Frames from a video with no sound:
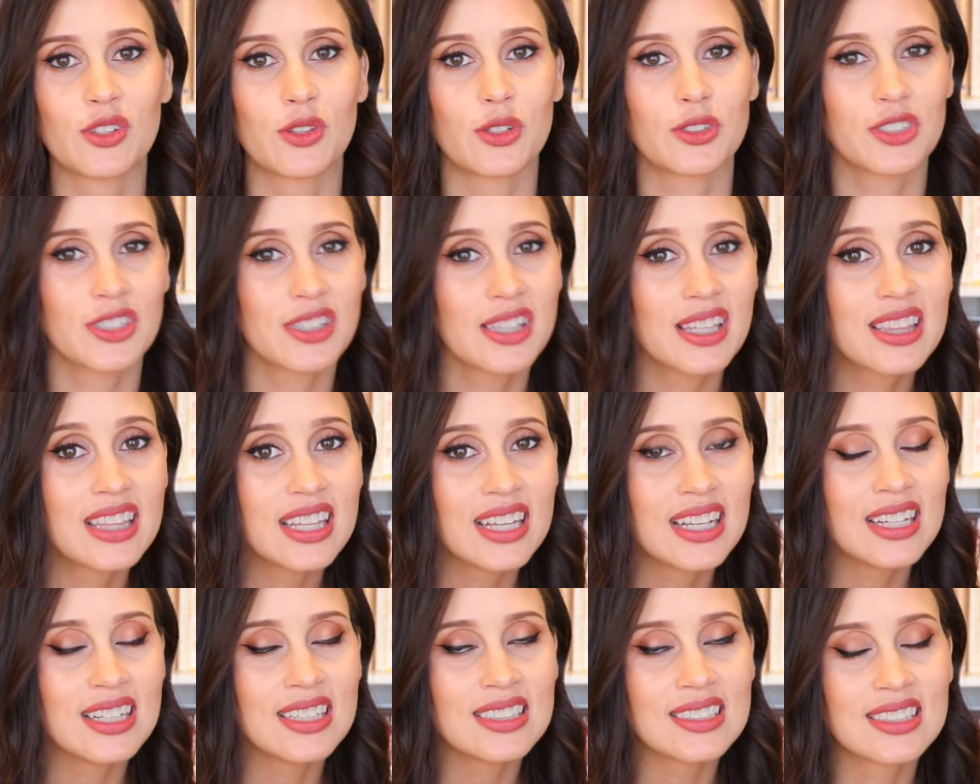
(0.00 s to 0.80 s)
So those are the
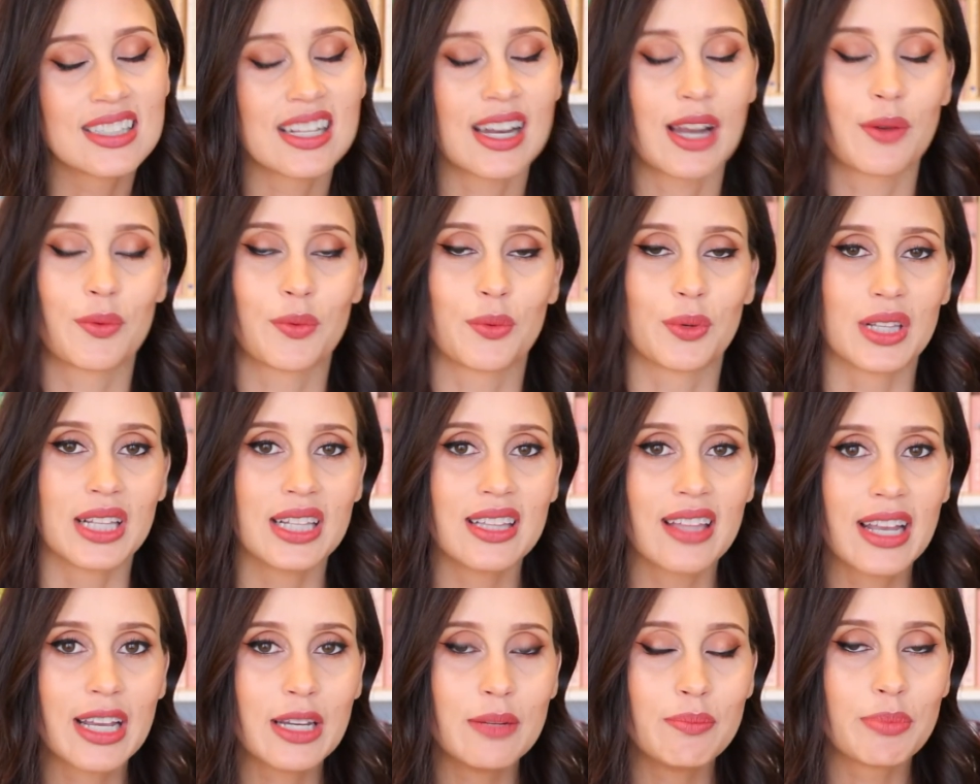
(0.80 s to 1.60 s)
things that I really
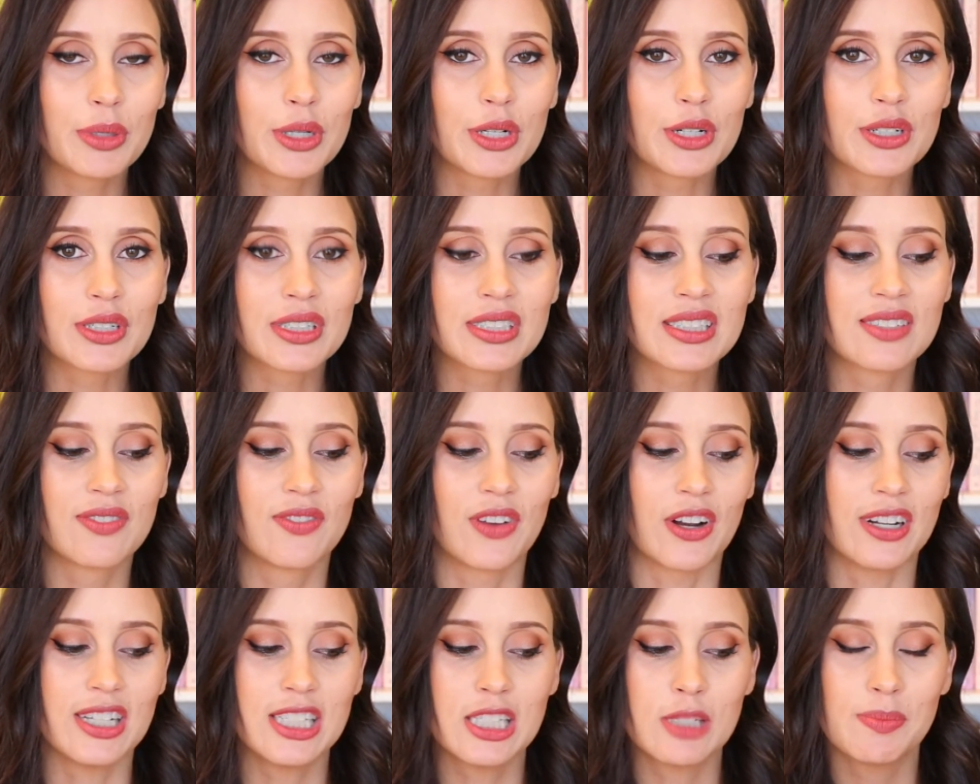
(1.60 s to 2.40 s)
like in books.
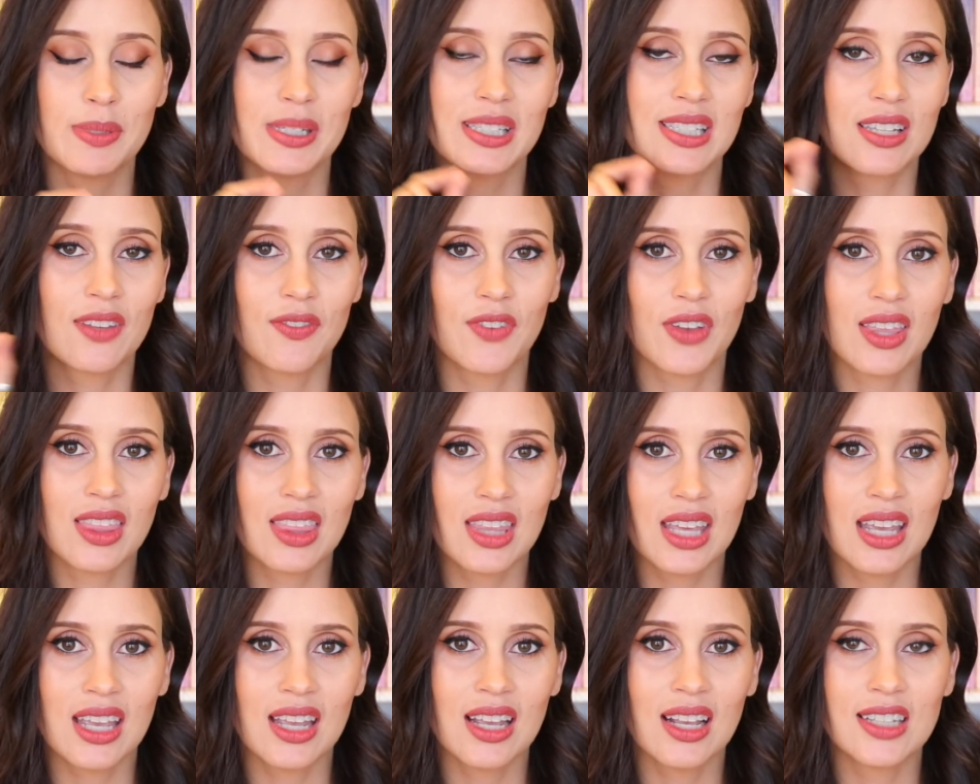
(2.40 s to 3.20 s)
Very specific
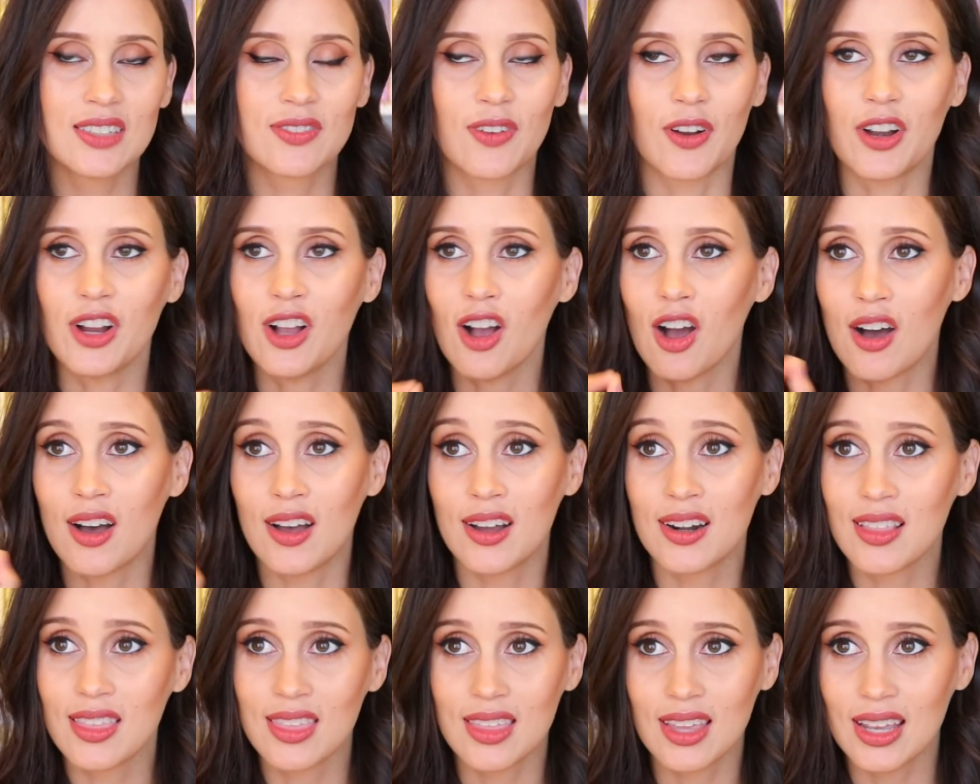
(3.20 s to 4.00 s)
things, very
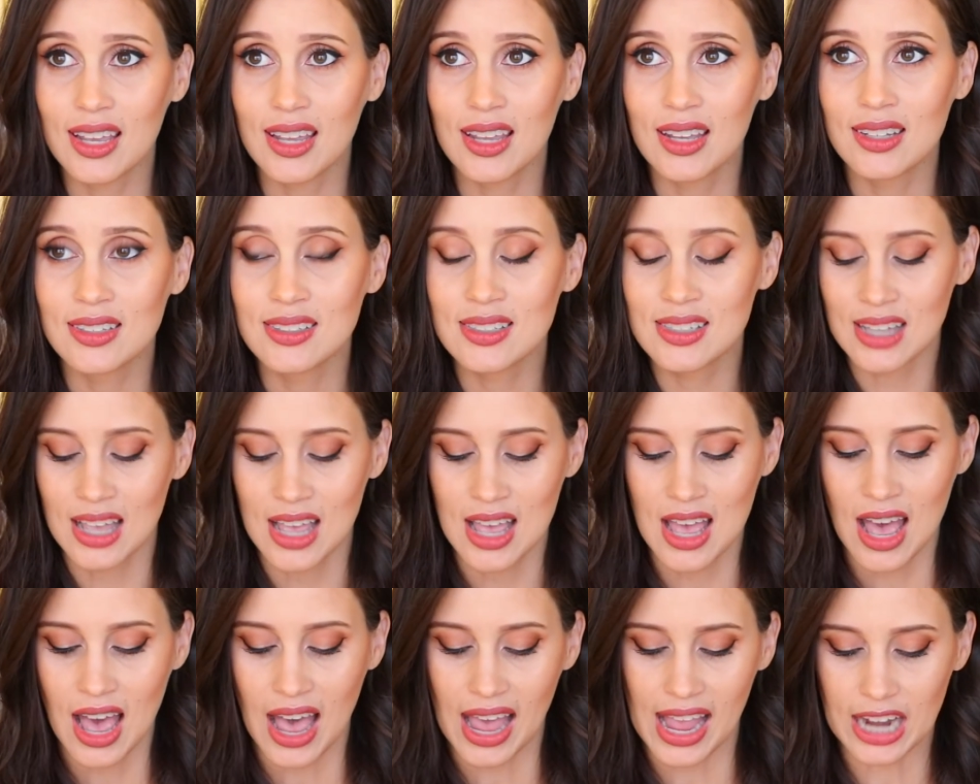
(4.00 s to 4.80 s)
odd things.
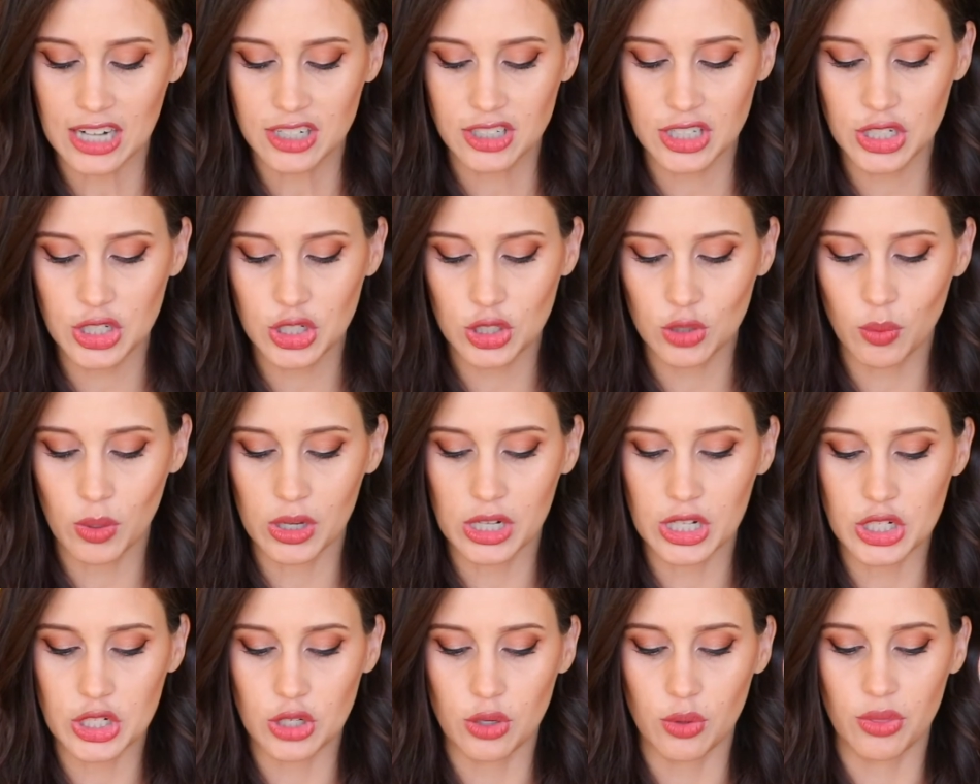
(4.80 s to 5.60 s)
I actually do
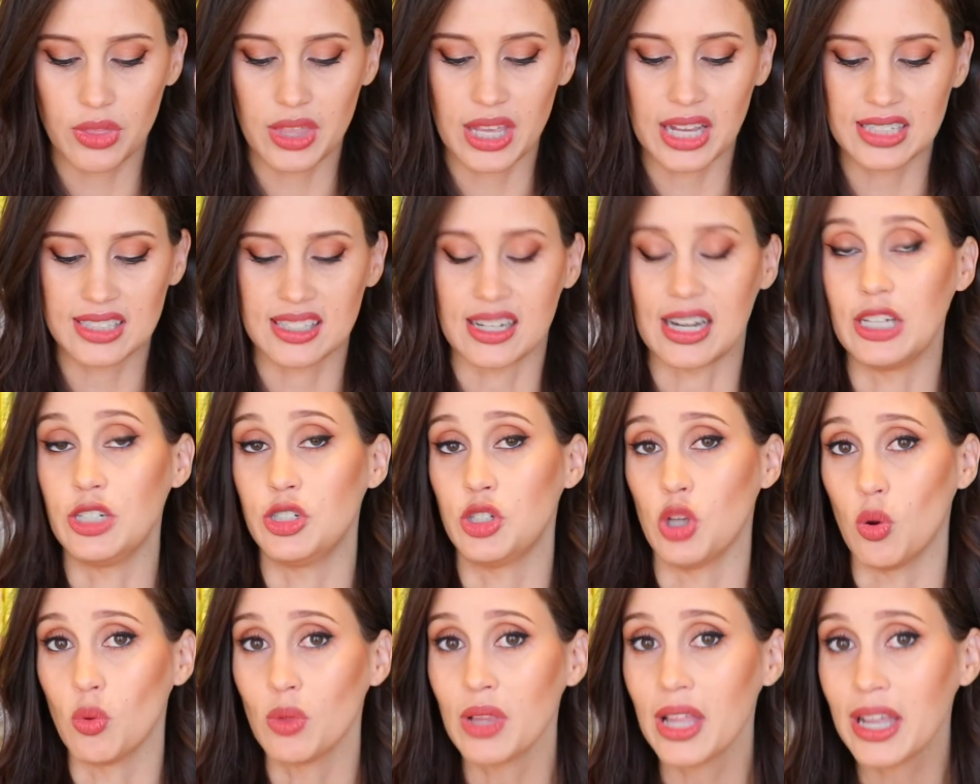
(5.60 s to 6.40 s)
want to do things that I
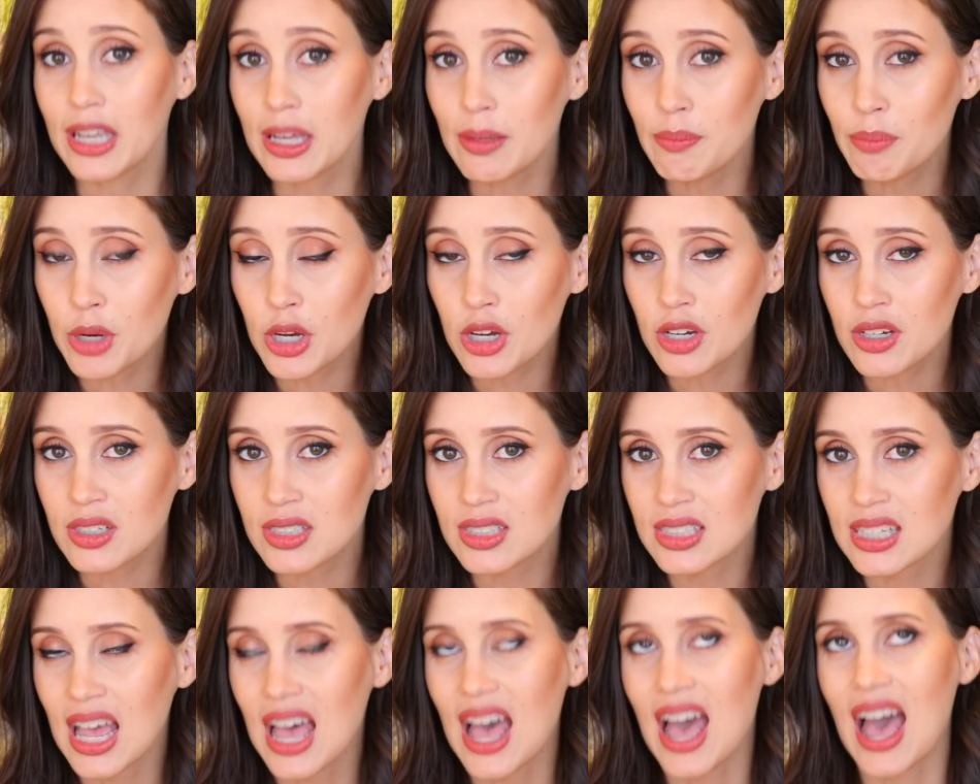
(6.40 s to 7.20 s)
don't like in
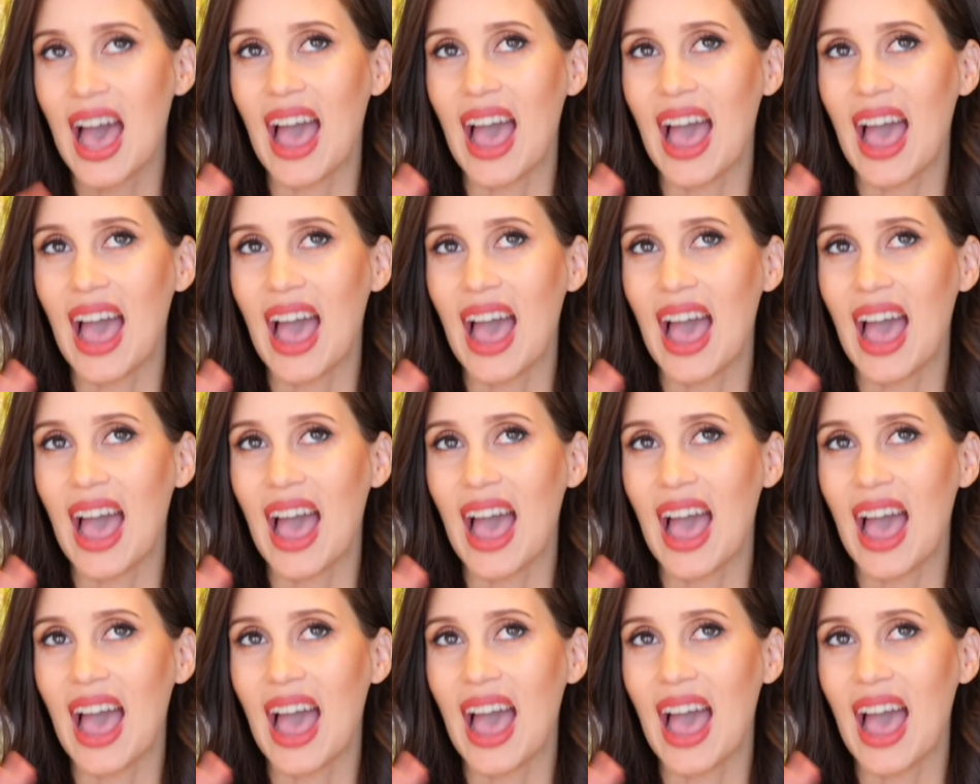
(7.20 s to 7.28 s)
books.